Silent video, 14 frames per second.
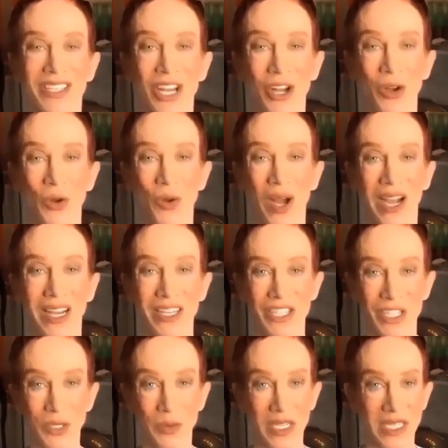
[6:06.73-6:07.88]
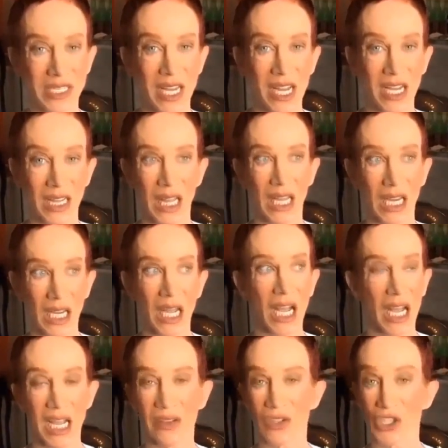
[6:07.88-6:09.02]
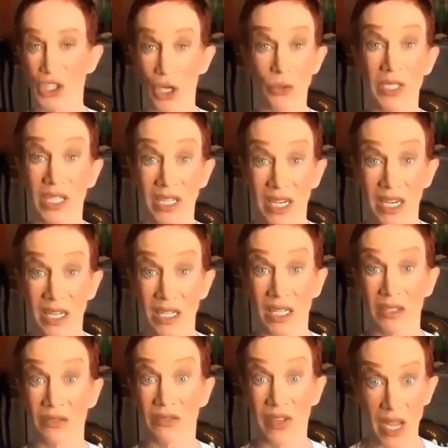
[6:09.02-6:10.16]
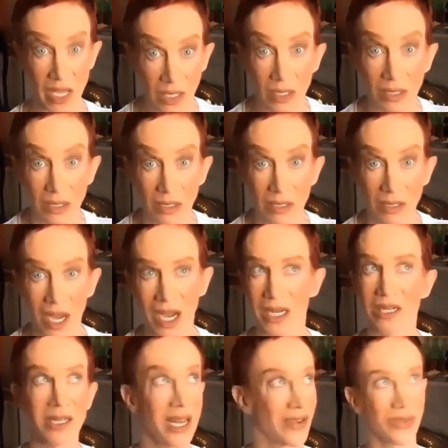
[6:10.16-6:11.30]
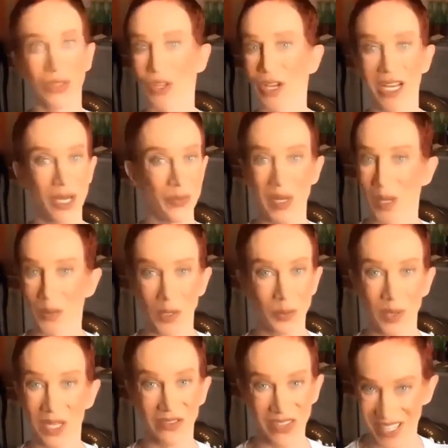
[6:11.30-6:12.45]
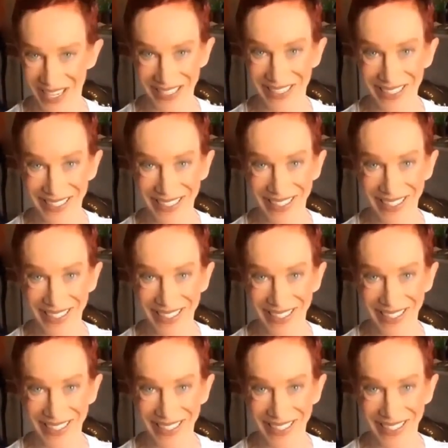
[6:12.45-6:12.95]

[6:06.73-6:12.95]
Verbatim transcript: So I just want to say, like, I have a show tonight in Vienna. I never thought I'd be able to play Vienna.